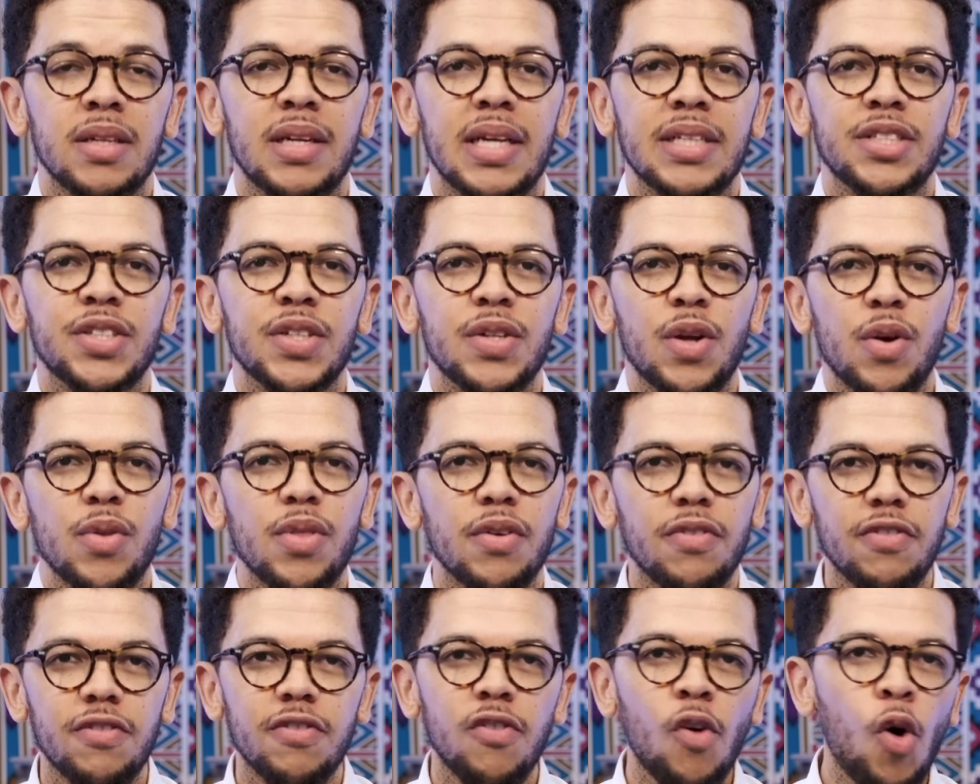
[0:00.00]
to let you know
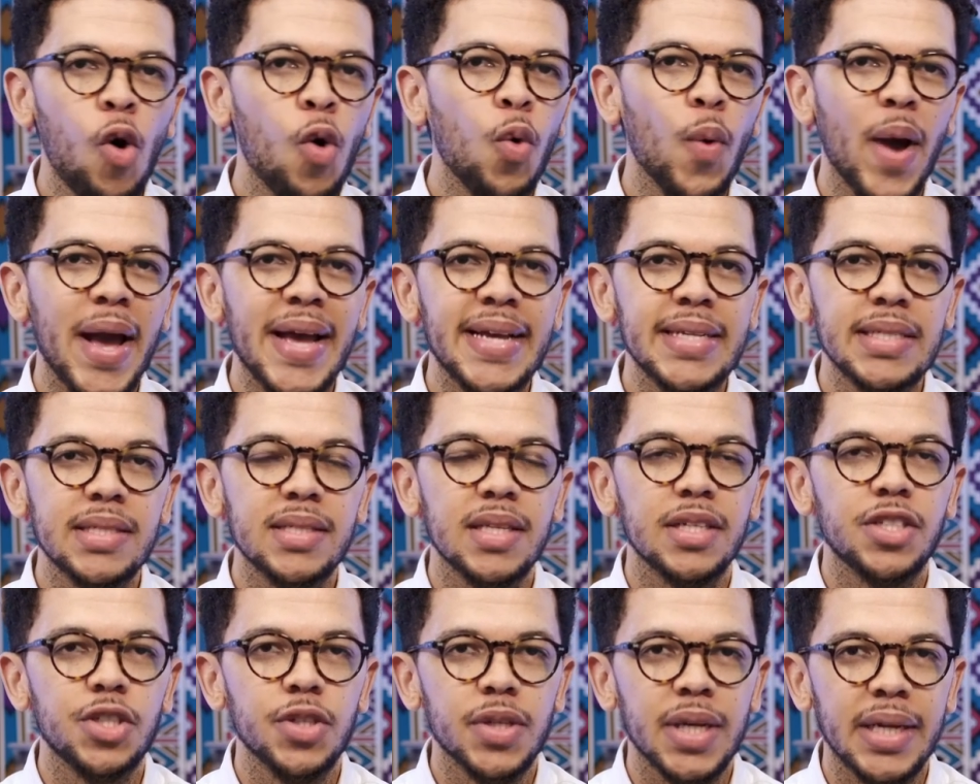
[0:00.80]
the 4 ways
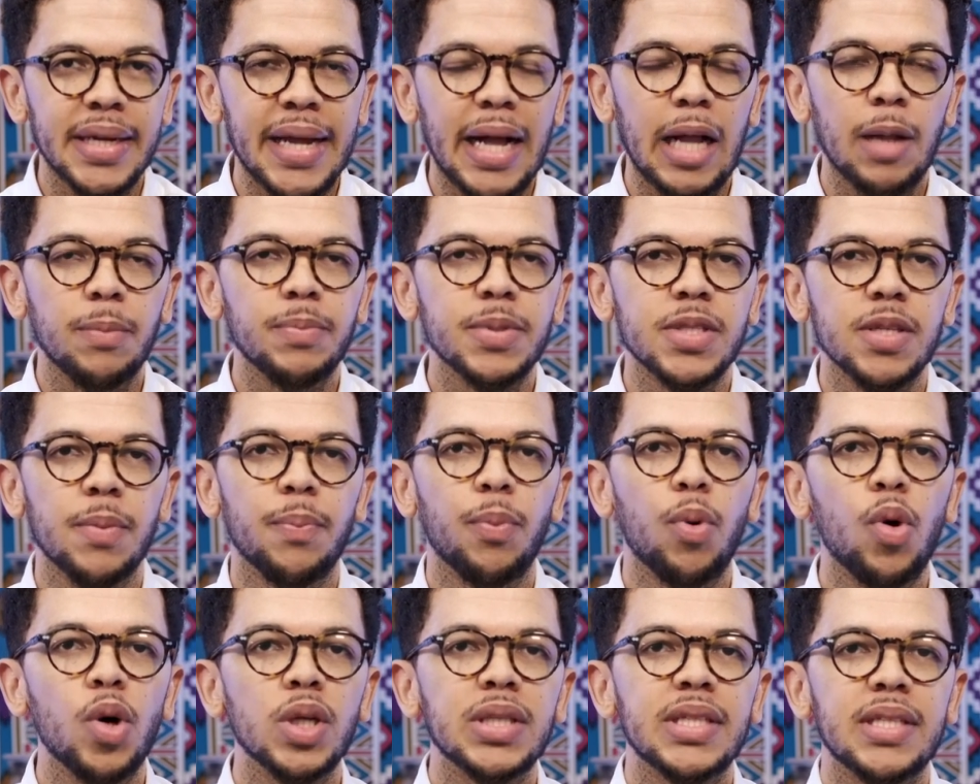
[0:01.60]
that you can help
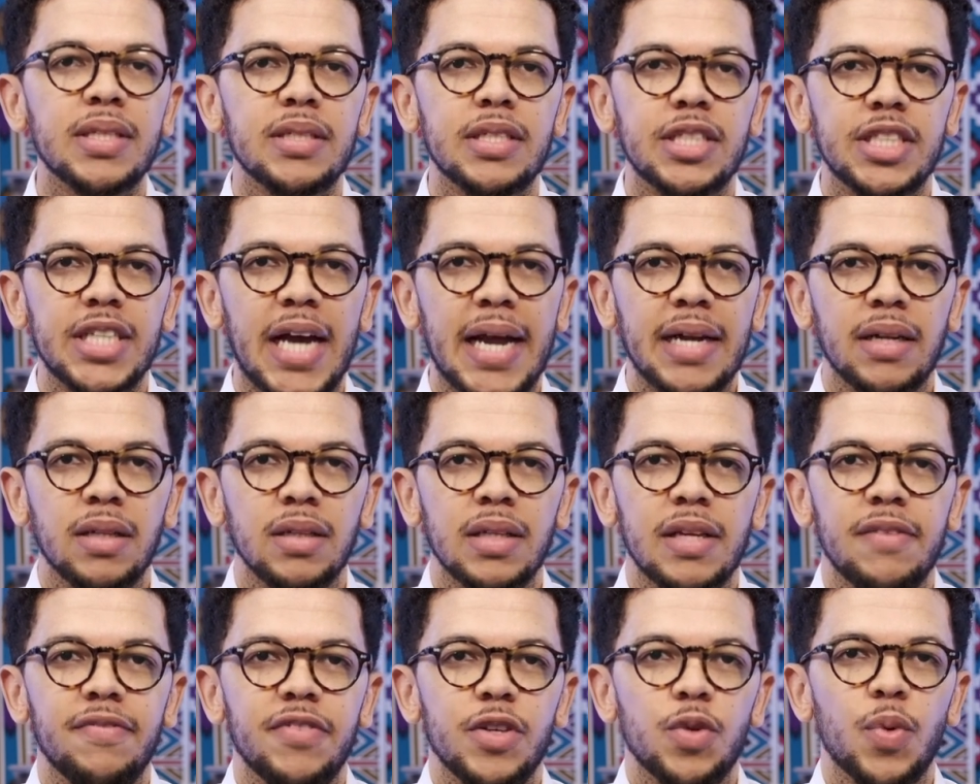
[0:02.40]
support this
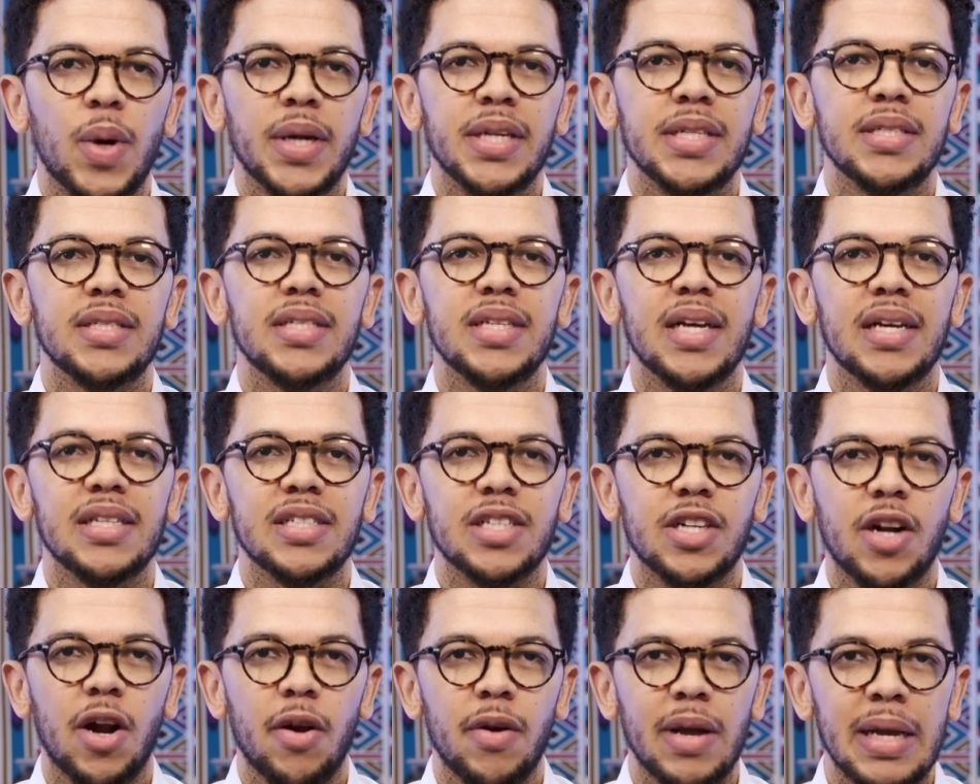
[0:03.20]
channel if you want to see
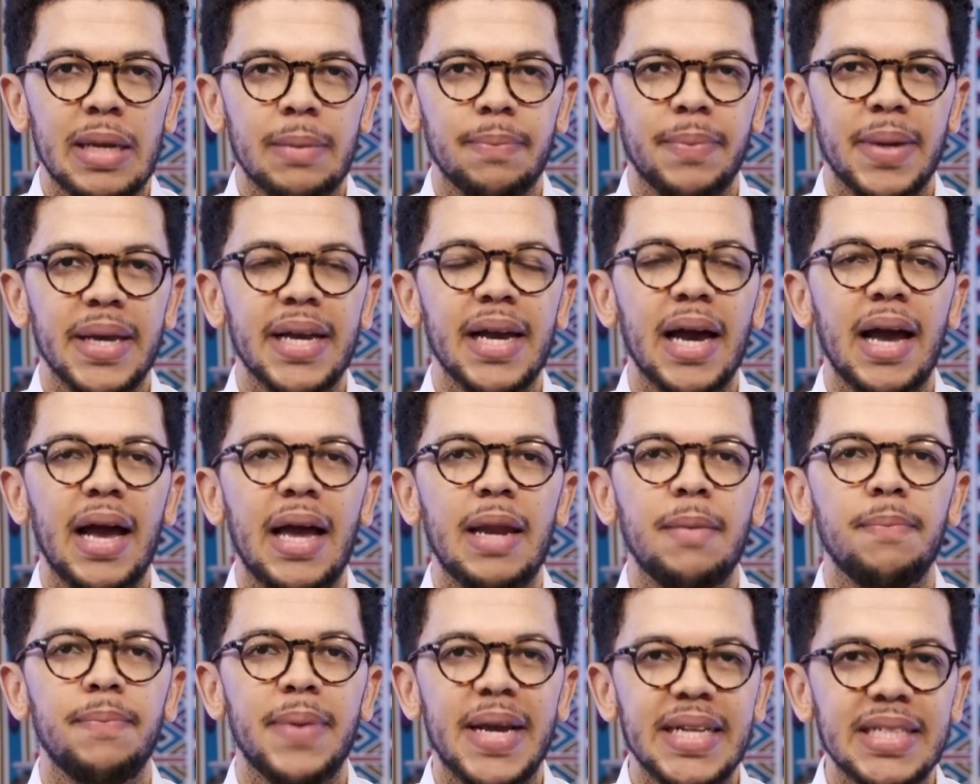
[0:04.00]
us growing bigger
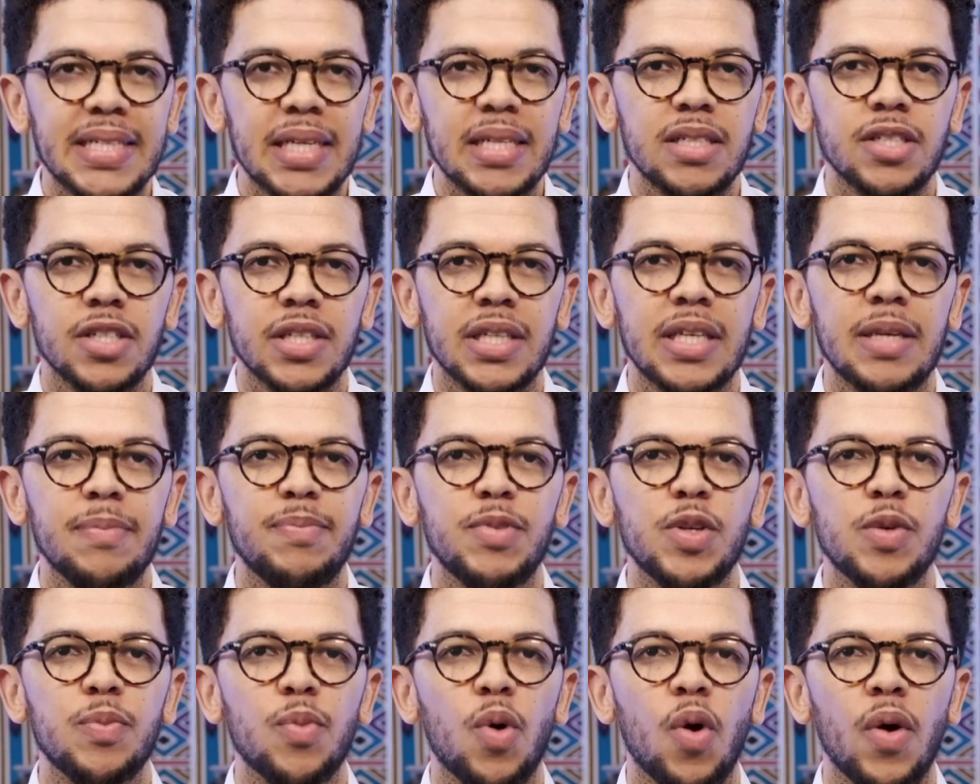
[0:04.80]
and better to
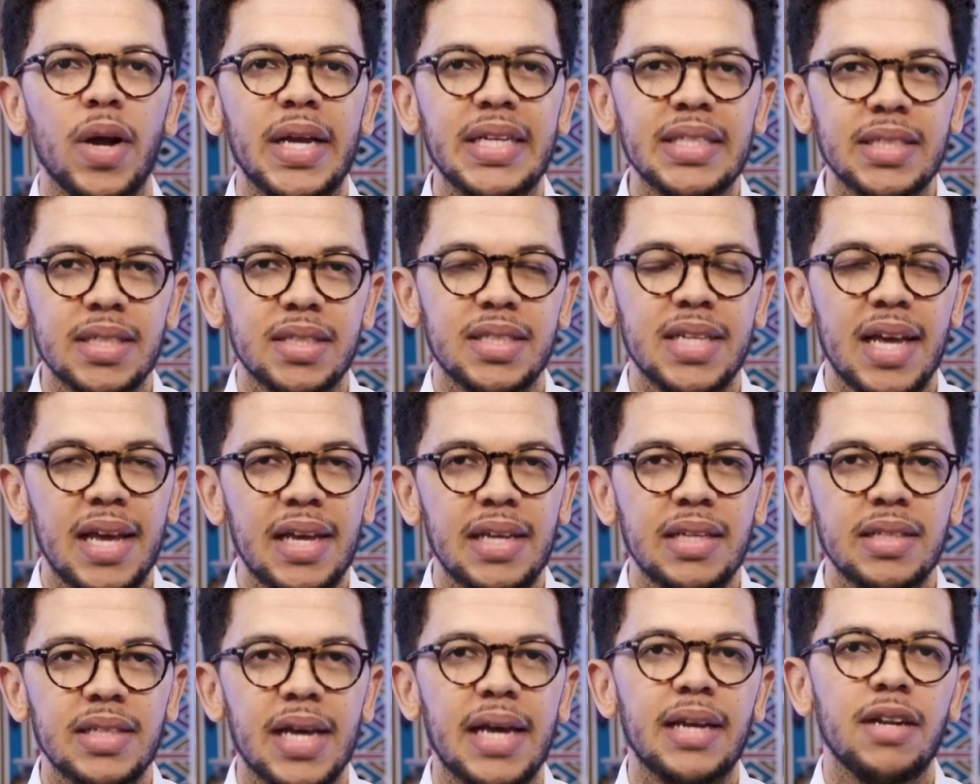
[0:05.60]
keep you more
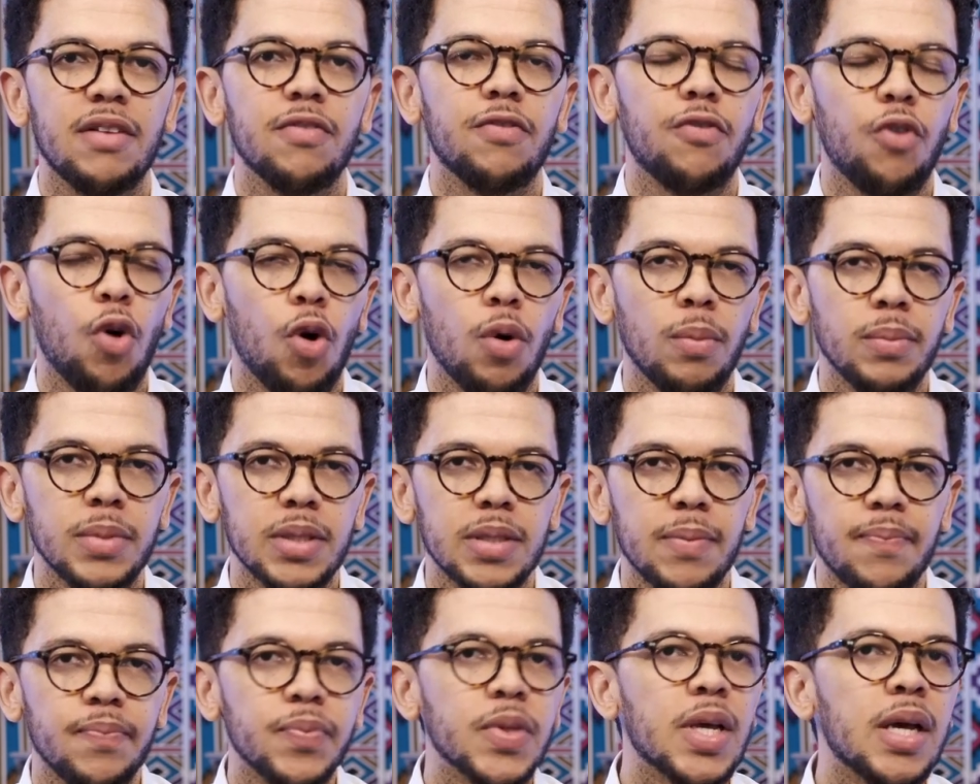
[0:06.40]
entertained and informed.